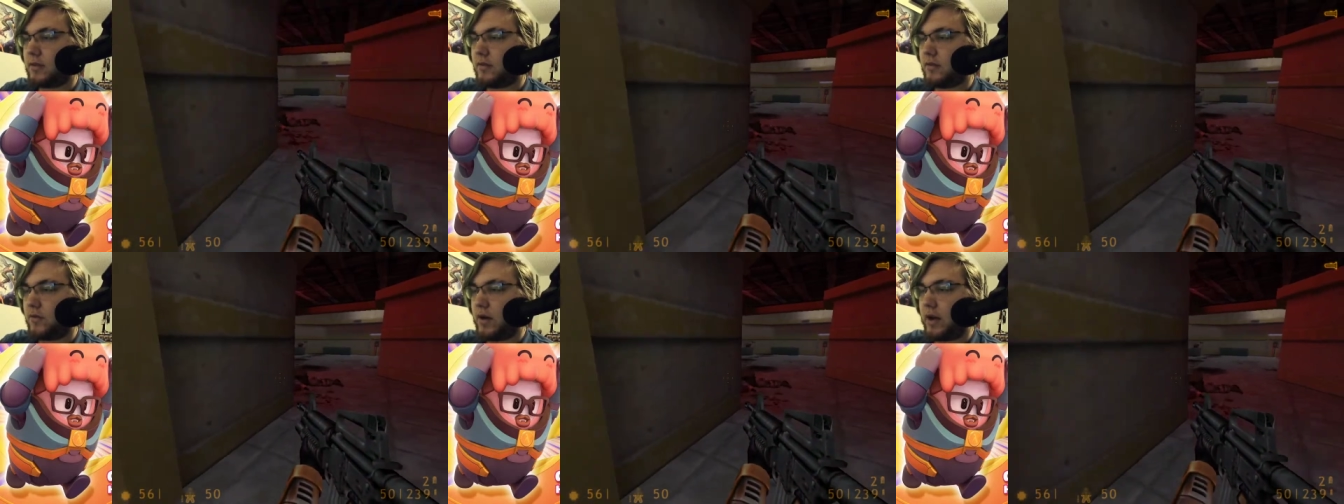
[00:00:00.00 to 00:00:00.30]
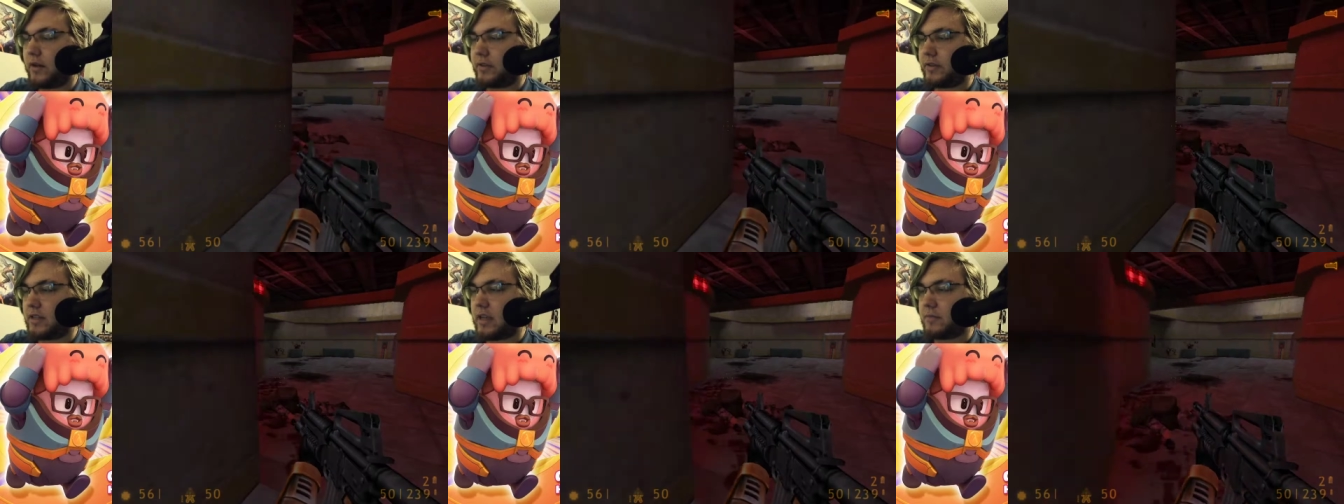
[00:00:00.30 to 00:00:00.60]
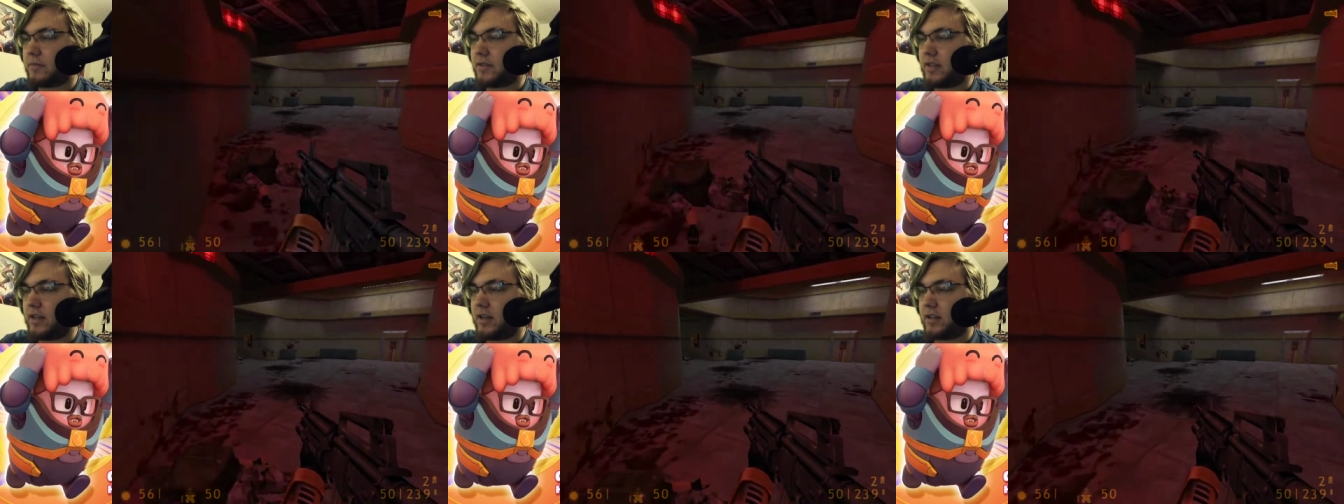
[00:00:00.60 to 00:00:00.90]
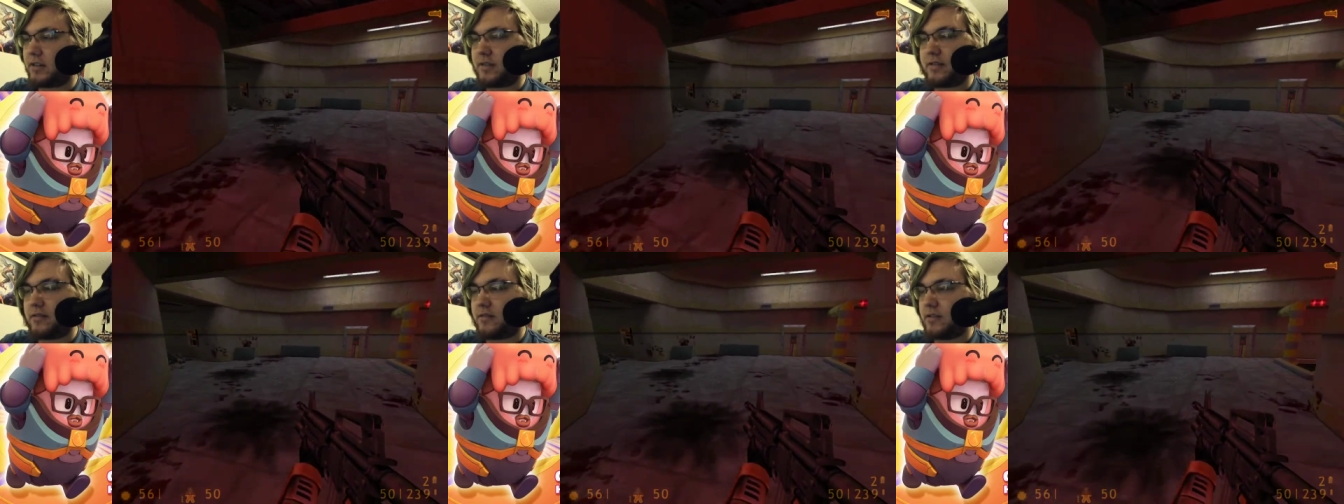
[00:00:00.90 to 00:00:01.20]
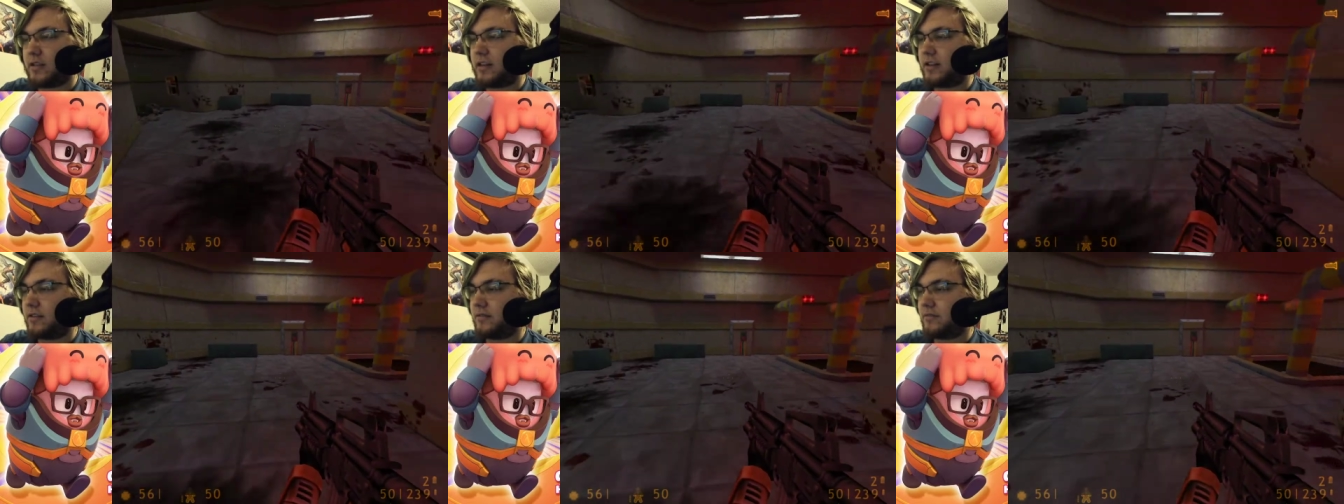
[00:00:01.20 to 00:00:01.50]
Wow, this game sucks.
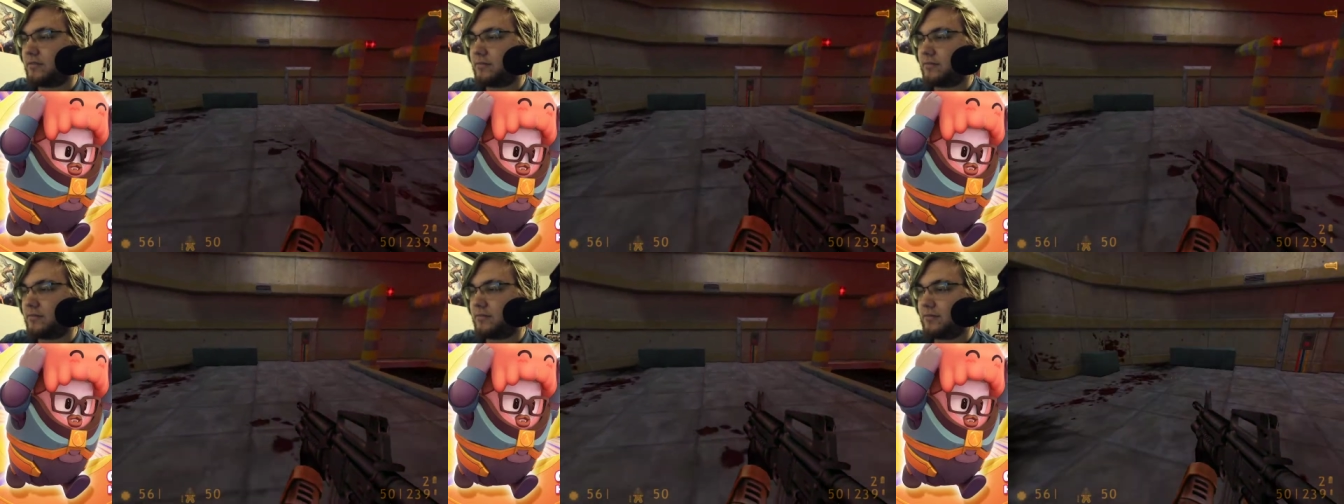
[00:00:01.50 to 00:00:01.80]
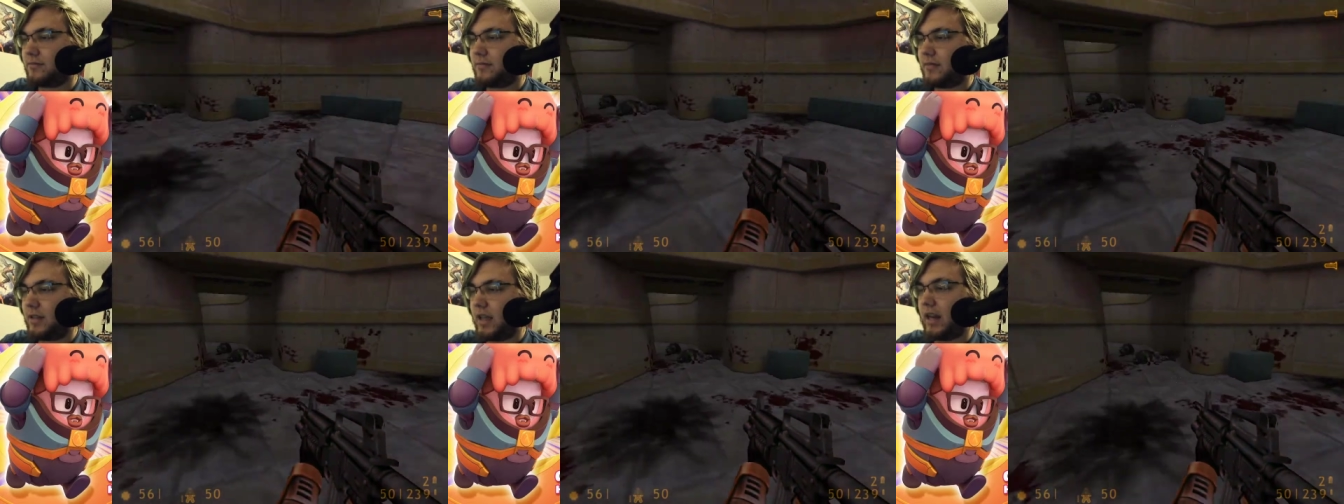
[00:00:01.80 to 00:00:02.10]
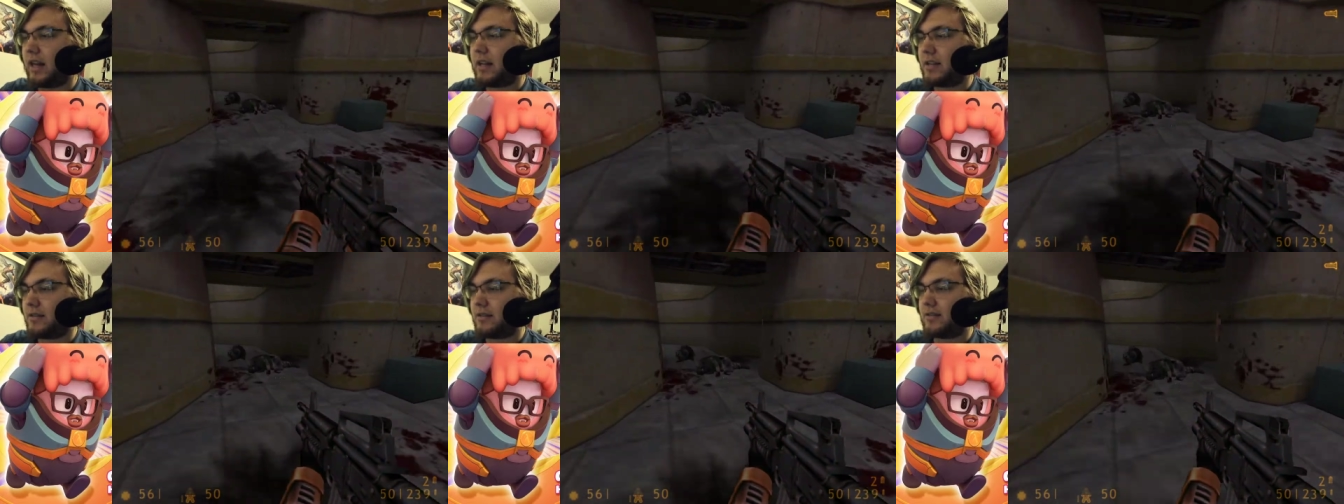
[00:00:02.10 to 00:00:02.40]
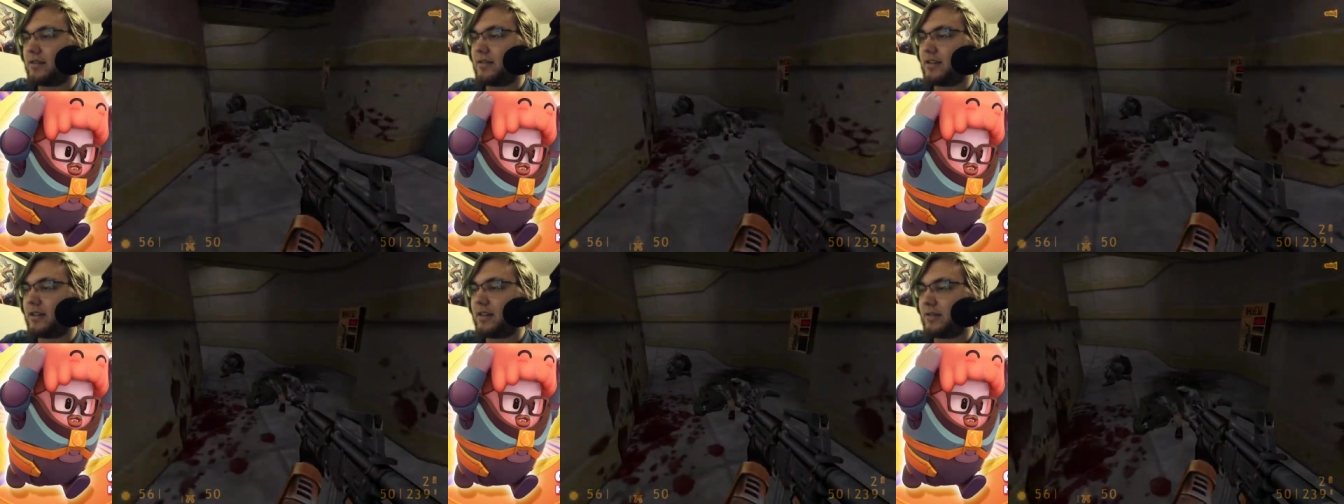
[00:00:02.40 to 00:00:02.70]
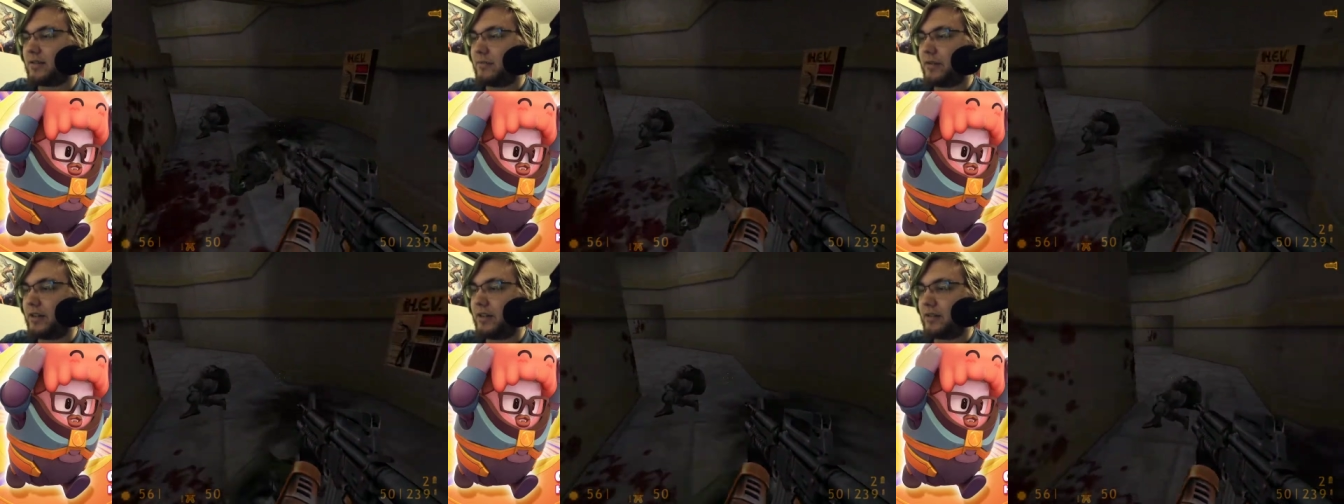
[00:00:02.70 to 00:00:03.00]
You know, it doesn't suck,
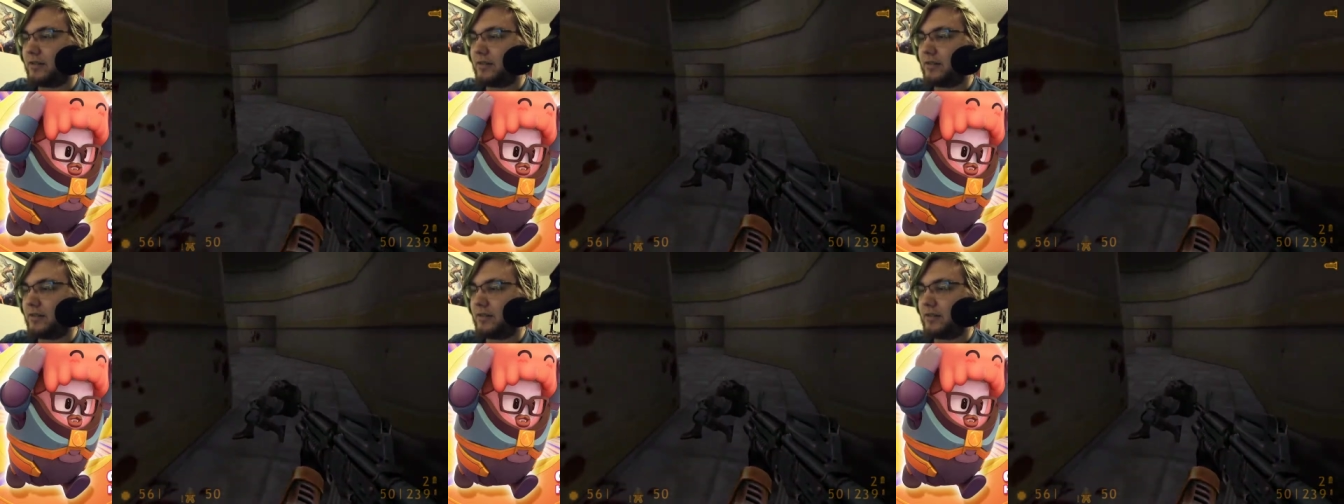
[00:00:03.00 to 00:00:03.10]
but